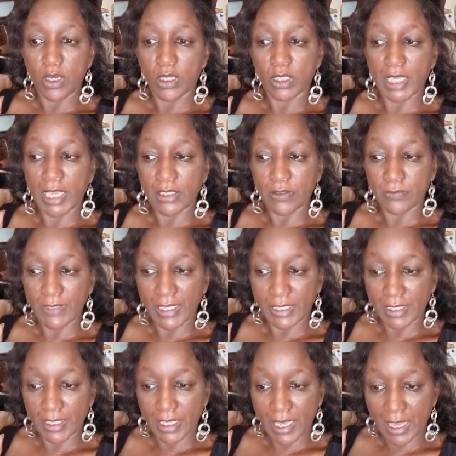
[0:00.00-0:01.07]
kind of
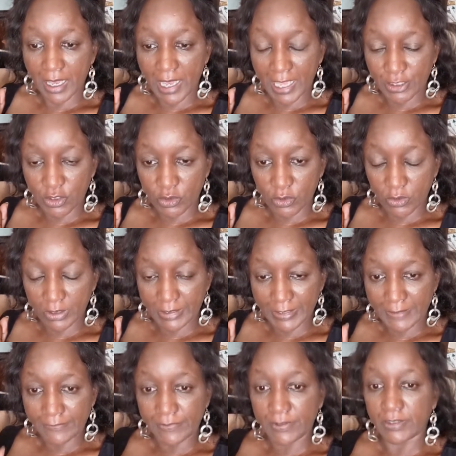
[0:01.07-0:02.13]
like are at your
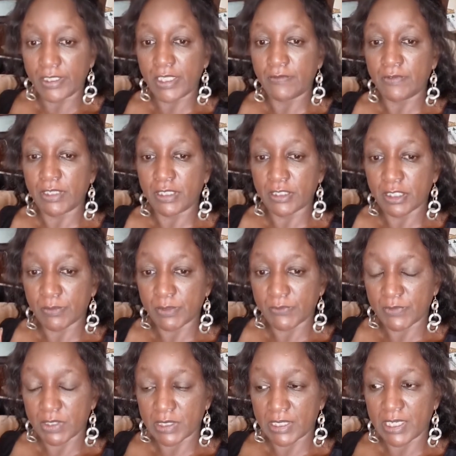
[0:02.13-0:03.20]
level, even in terms of
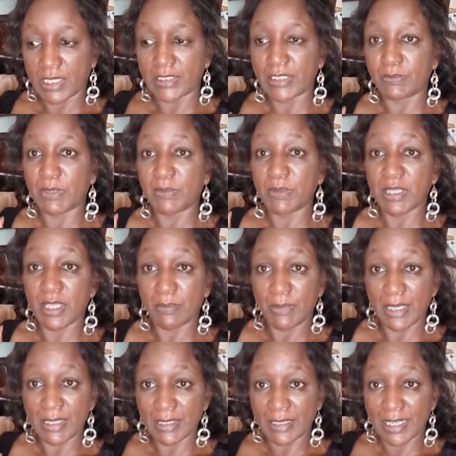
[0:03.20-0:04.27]
society, maybe they're
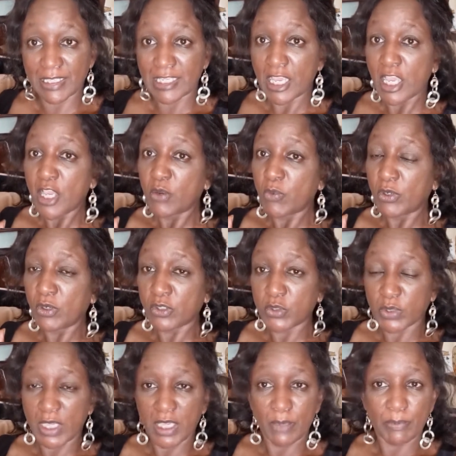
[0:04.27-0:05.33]
middle class. We're not
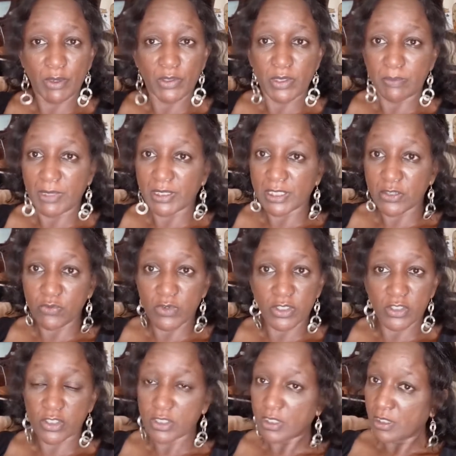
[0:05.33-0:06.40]
talking about the
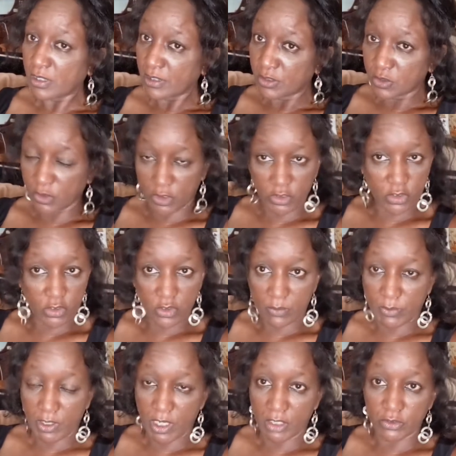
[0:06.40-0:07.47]
multi-rich talking to you
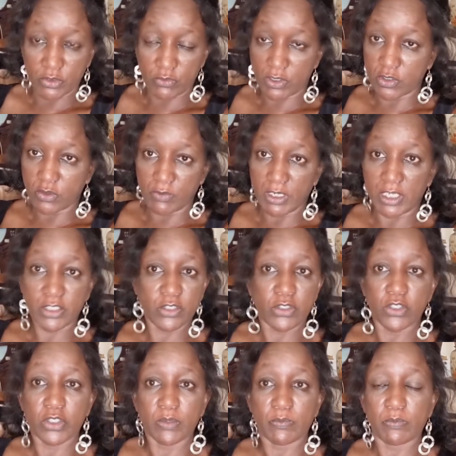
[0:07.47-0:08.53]
about how to run your
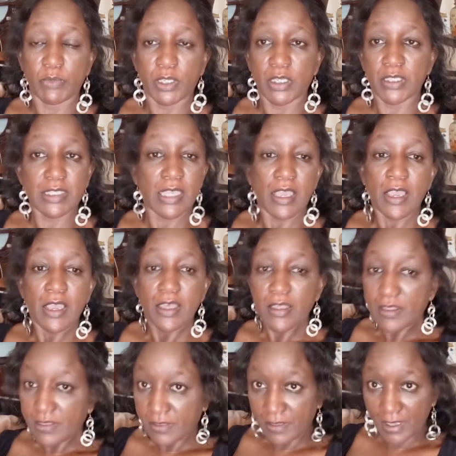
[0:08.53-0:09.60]
relationship, because
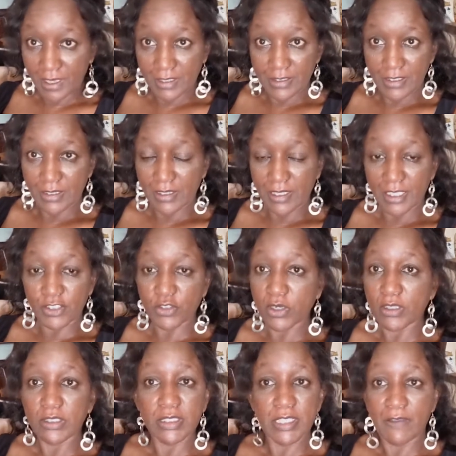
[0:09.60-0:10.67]
their
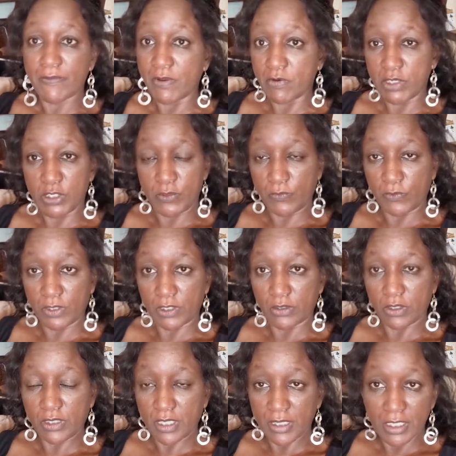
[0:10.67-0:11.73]
struggles are very different.
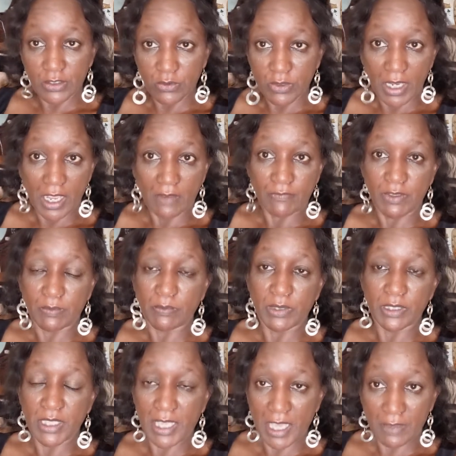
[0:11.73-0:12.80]
Not that they don't have them, but
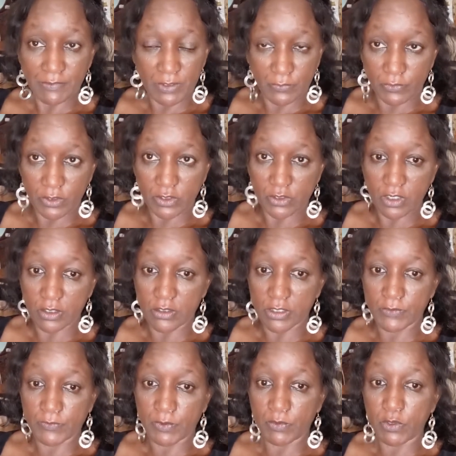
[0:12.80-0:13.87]
they have different struggles
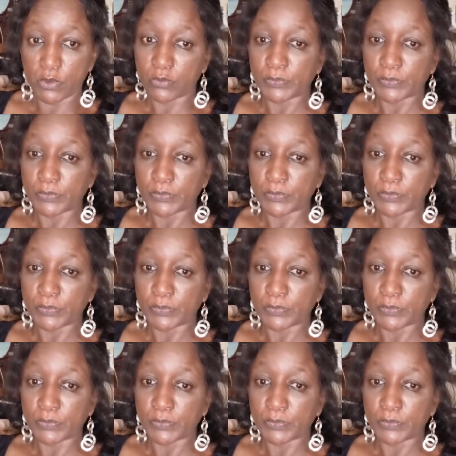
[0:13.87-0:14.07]
from you,